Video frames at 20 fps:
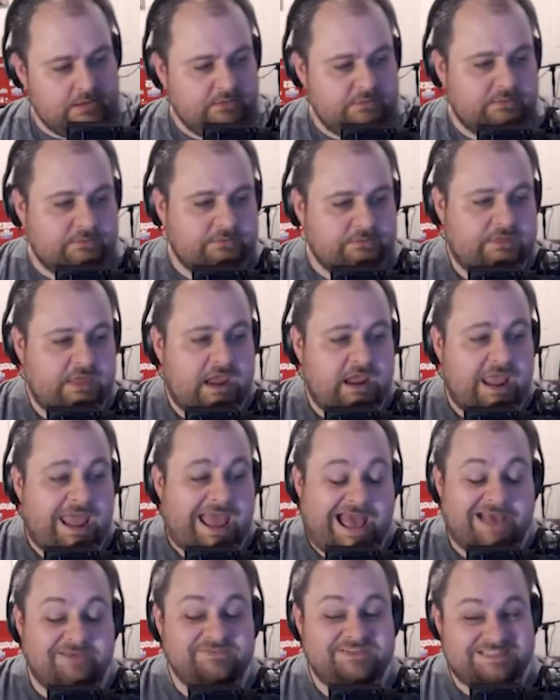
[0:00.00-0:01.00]
They
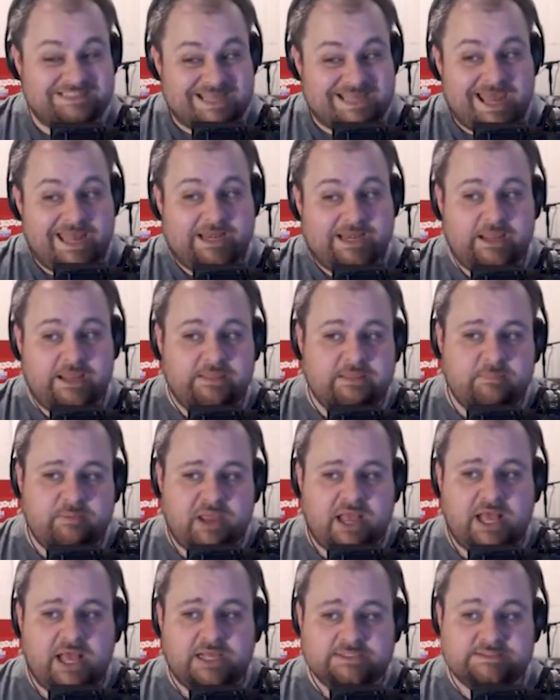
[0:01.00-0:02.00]
have said in the
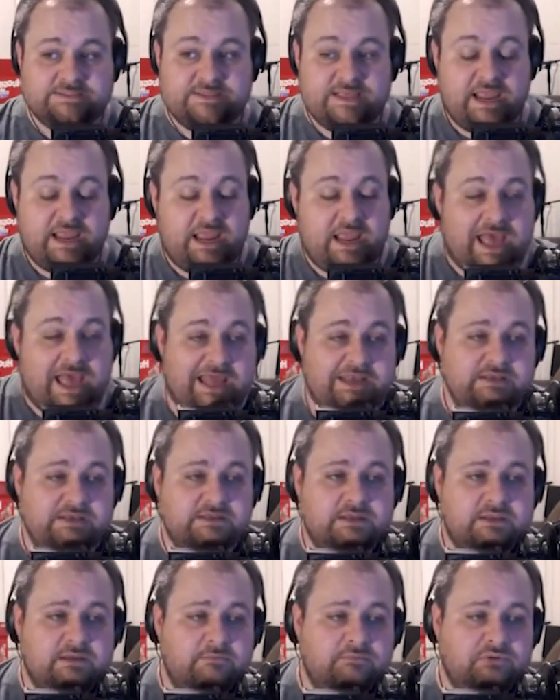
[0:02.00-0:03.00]
past they
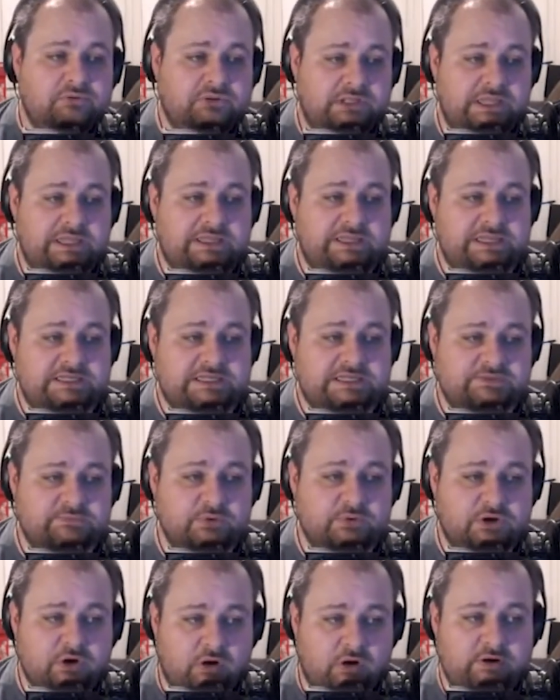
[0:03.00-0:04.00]
hadn't completely
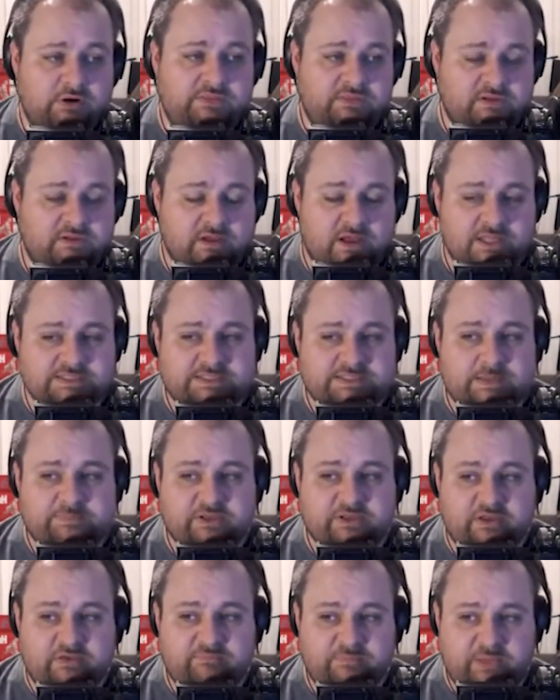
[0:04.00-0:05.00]
disregarded the concept
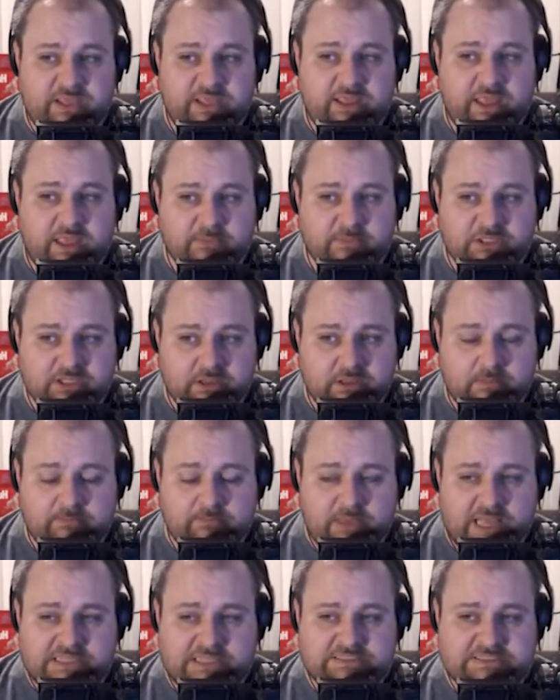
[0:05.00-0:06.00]
of being able to come
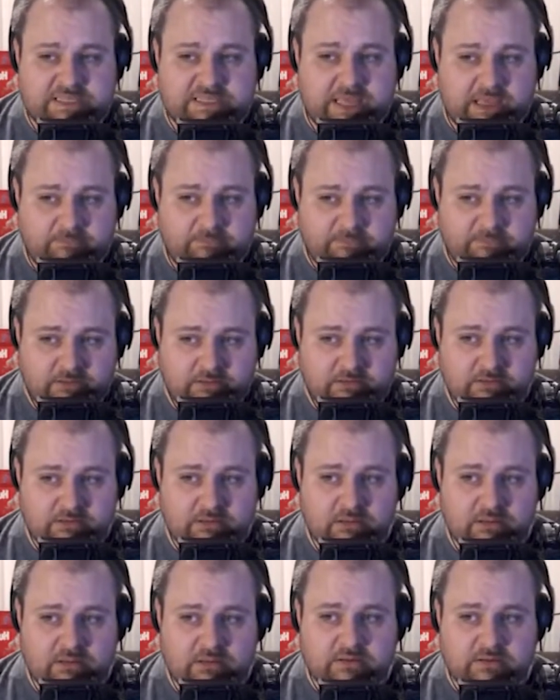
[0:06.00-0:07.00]
back to gaming,
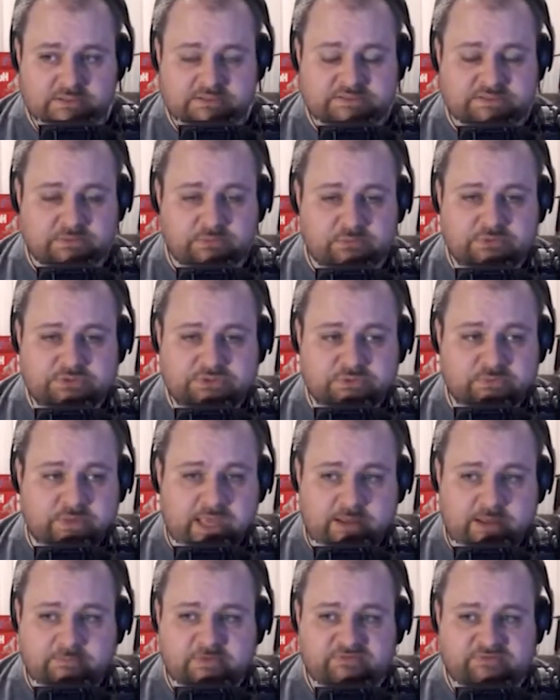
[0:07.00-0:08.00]
to
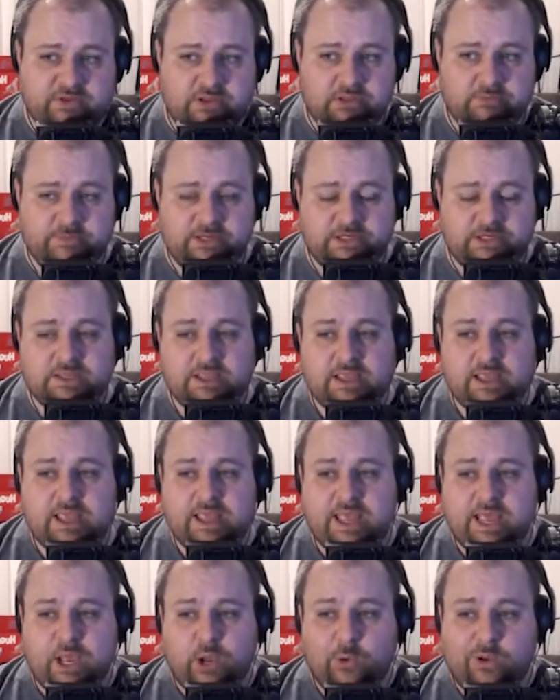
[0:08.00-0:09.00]
game development.
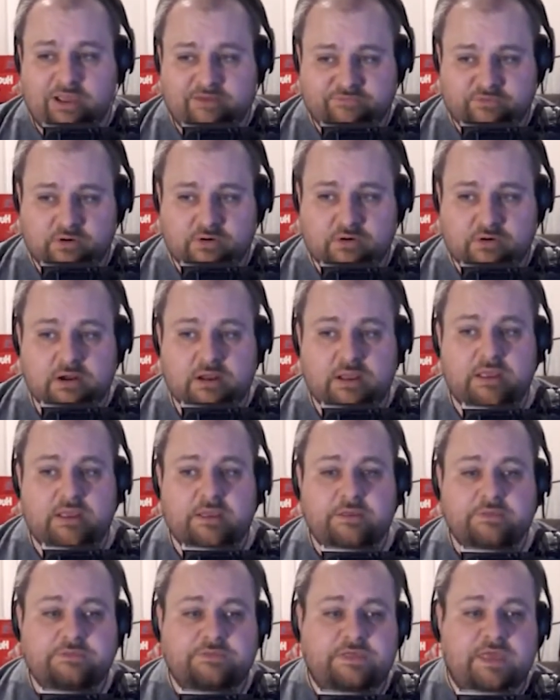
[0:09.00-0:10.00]
However,
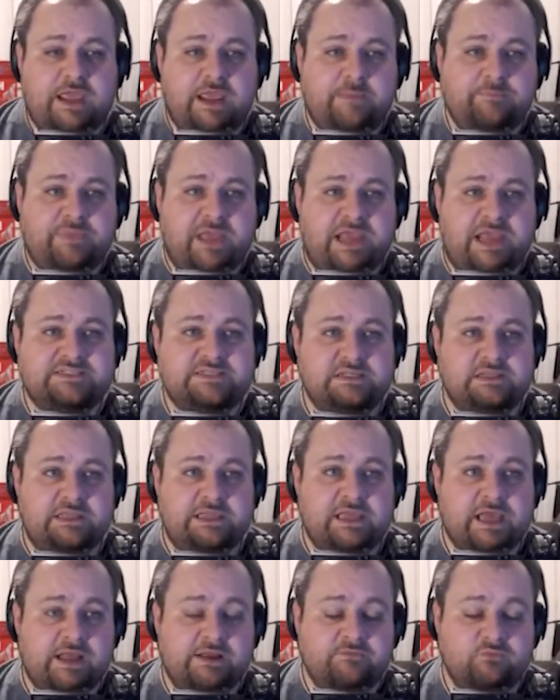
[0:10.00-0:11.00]
they basically
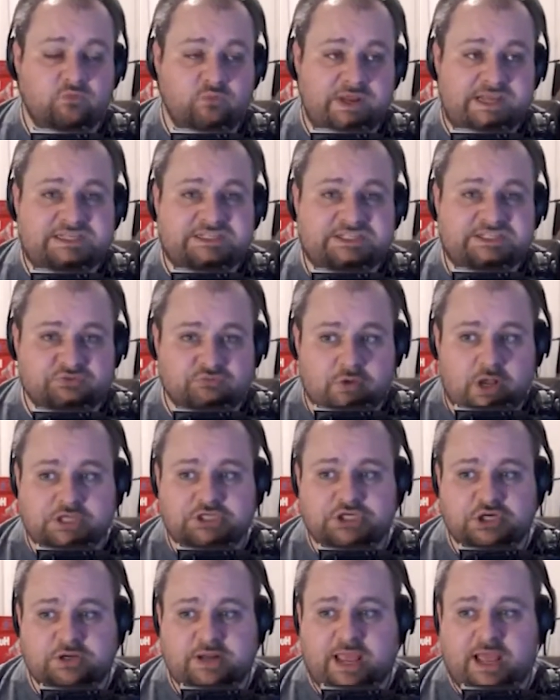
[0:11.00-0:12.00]
kind of
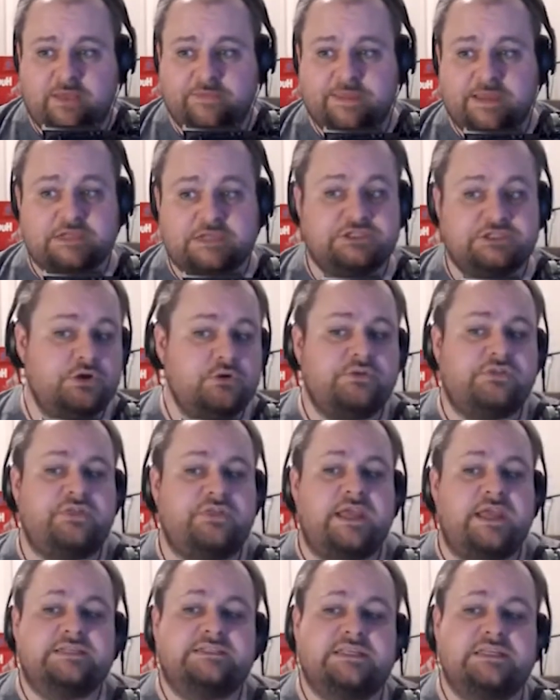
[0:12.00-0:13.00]
restructured how they do
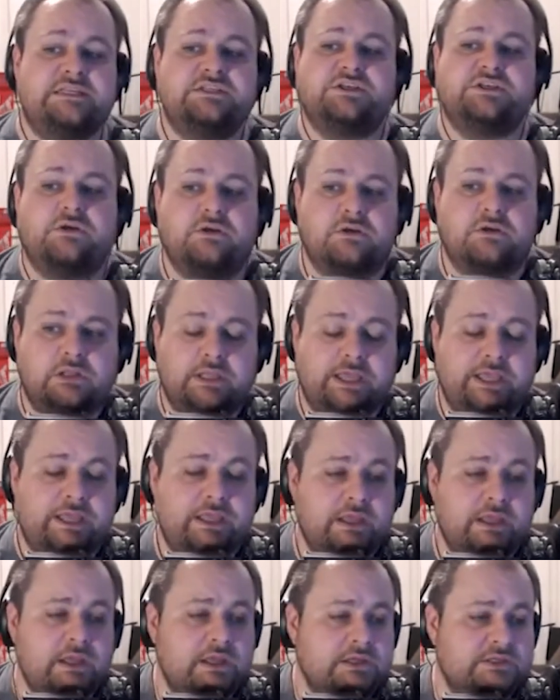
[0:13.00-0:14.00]
things internally
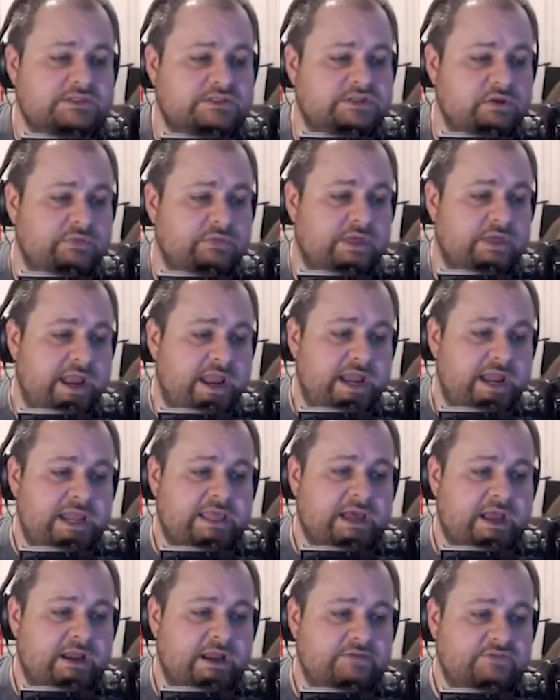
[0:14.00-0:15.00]
so that any
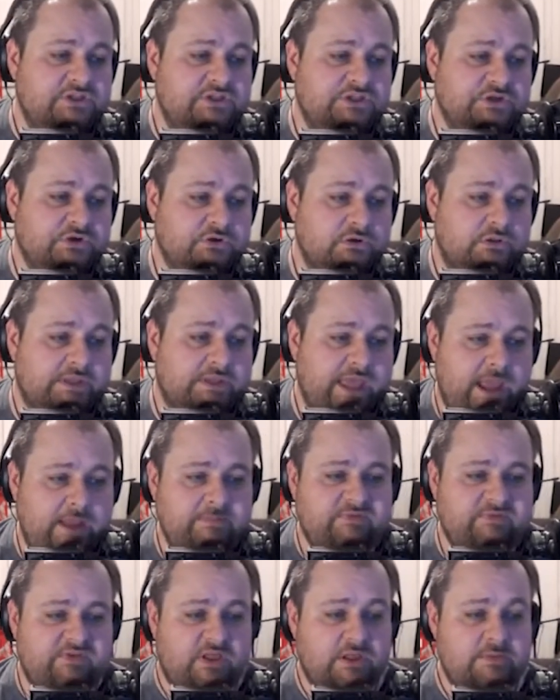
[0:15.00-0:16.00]
kind of internal game
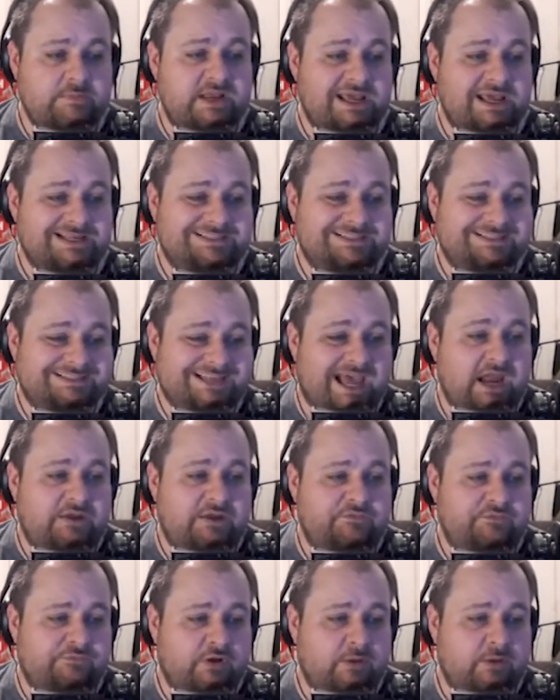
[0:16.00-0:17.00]
development,
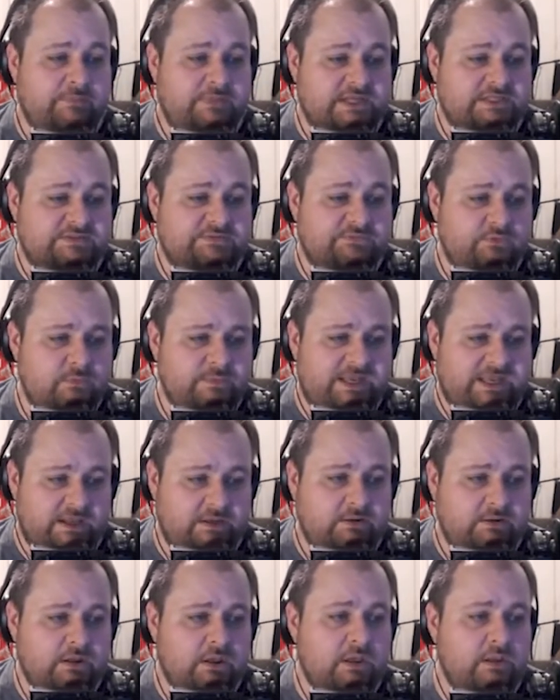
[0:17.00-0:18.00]
aside from Getsu
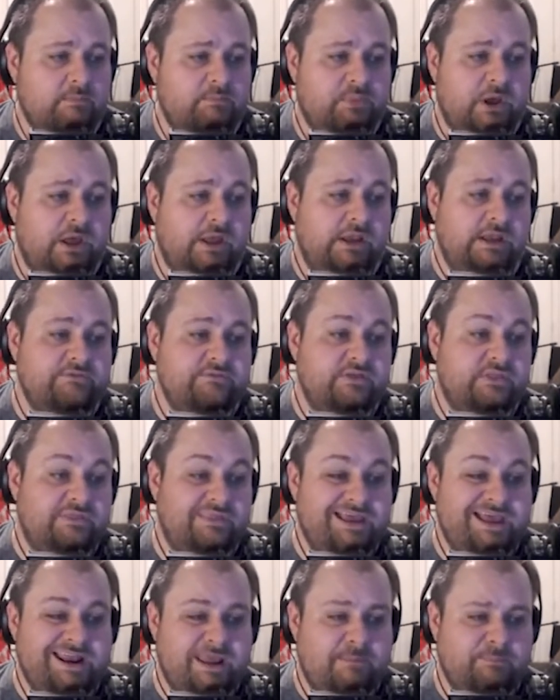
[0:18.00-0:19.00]
Fumiden, but even
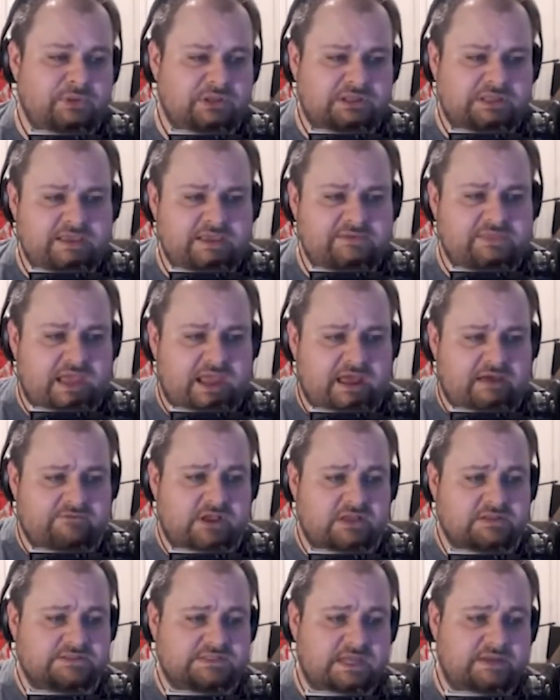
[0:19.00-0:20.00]
then, I believe they have
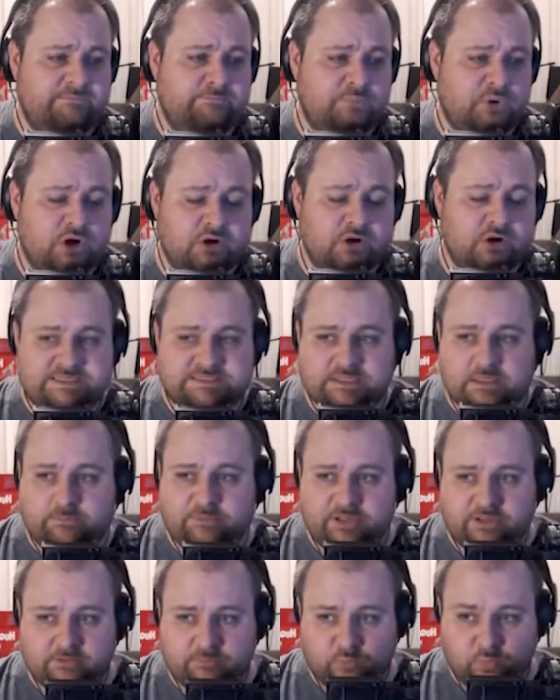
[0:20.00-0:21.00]
outside parties
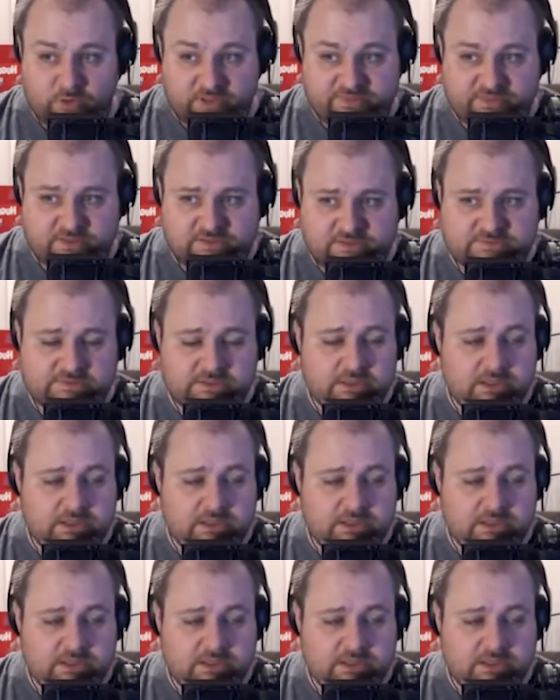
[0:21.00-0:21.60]
helping them with it,